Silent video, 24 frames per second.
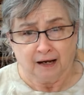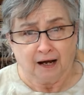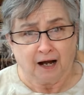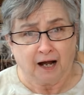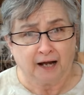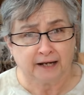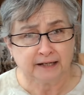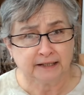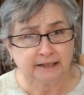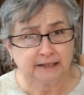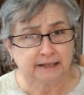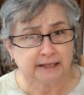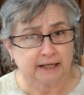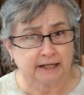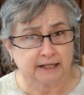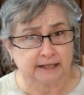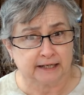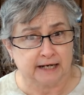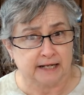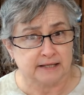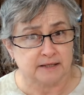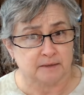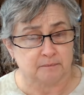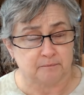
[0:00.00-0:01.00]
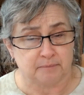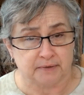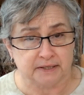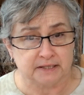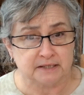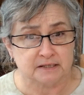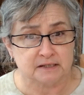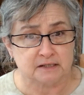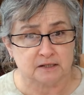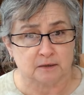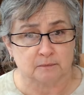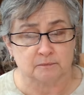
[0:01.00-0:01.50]
I can get it at the
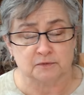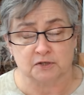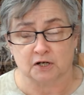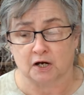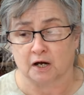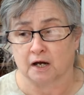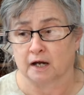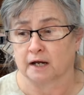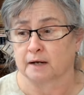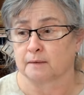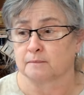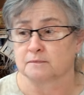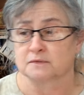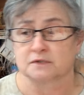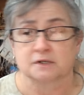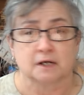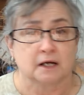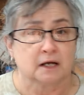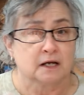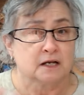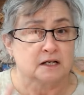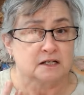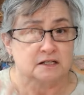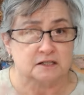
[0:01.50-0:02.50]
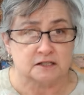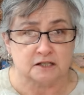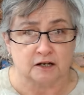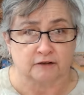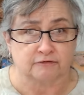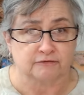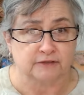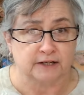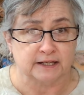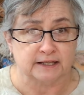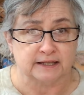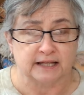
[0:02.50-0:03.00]
bin sometimes,
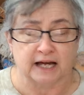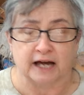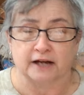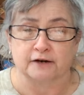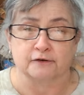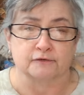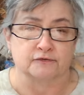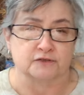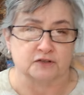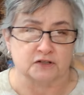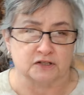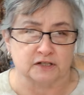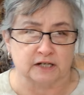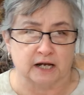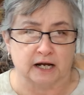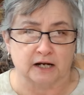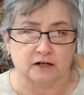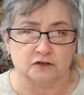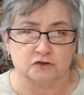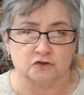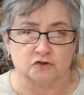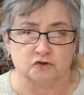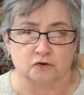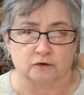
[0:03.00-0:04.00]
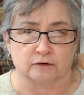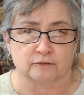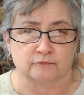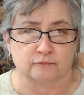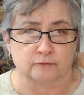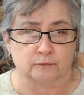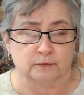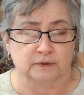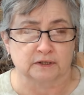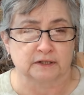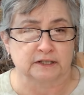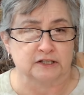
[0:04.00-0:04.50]
stuff like that if the style's sort
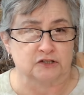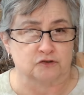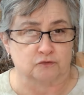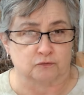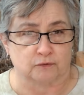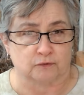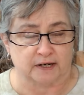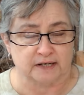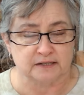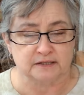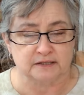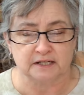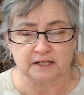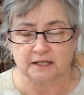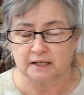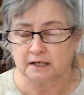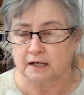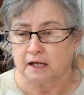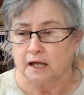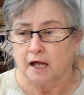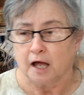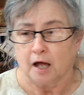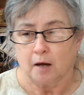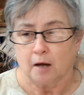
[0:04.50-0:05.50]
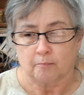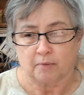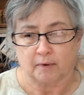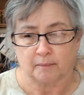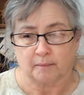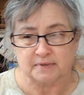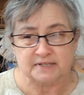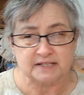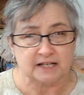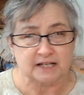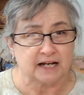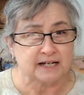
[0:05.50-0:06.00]
of really trendy.
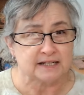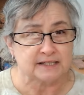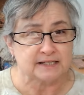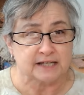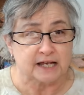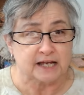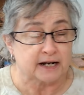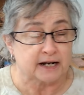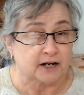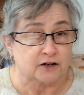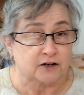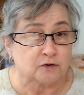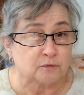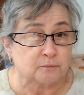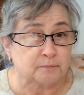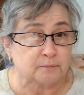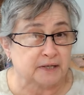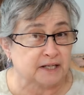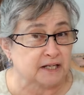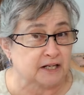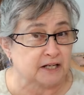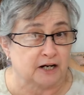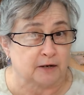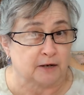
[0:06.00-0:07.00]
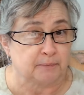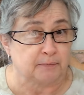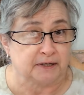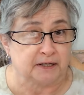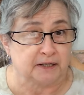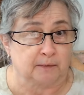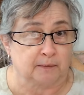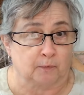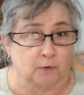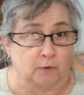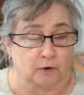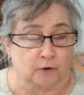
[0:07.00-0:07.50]
But besides that, I don't pick it up
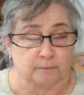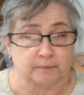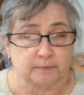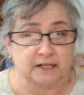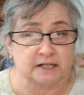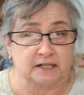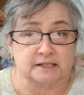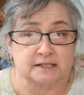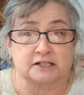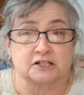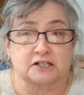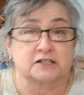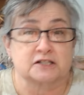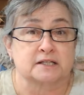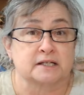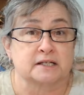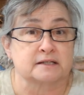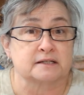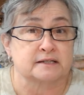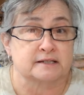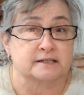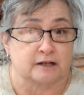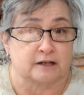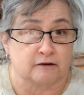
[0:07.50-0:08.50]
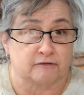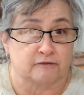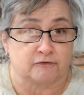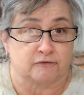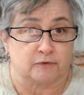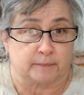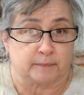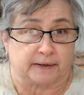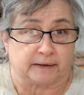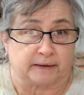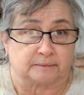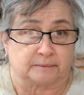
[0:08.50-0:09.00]
anymore because it just doesn't sell
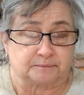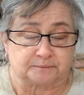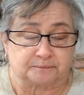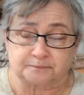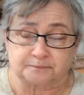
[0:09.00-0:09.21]
for me.